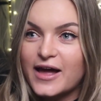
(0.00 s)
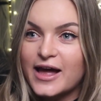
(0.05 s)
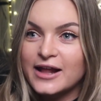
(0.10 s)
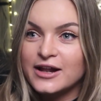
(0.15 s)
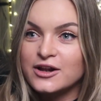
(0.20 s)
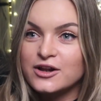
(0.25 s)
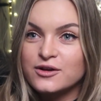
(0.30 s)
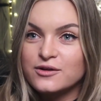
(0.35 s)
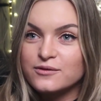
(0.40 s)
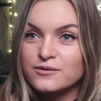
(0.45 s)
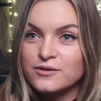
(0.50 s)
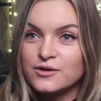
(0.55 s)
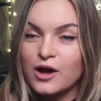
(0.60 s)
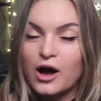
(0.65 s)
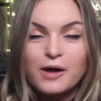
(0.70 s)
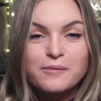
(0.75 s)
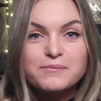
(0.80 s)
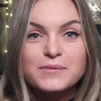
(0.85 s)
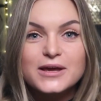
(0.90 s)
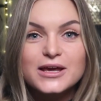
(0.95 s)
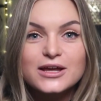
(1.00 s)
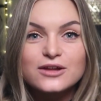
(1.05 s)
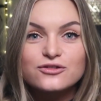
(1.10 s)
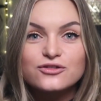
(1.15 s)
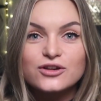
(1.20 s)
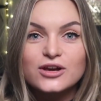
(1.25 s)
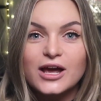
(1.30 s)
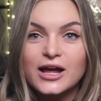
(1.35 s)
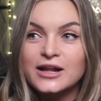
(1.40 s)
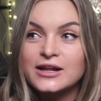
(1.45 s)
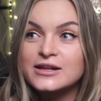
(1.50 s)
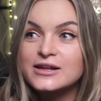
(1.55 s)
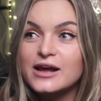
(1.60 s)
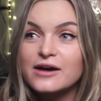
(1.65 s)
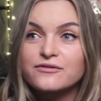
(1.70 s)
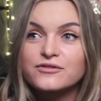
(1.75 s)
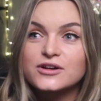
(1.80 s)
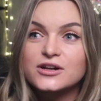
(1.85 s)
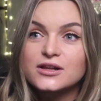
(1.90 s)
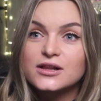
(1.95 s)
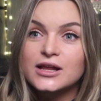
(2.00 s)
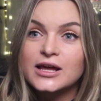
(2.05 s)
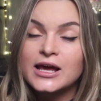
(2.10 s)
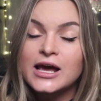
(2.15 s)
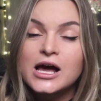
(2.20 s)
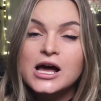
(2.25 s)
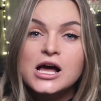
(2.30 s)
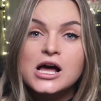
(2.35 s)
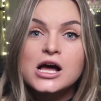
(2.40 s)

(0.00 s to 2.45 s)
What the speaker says: and not be itchy and definitely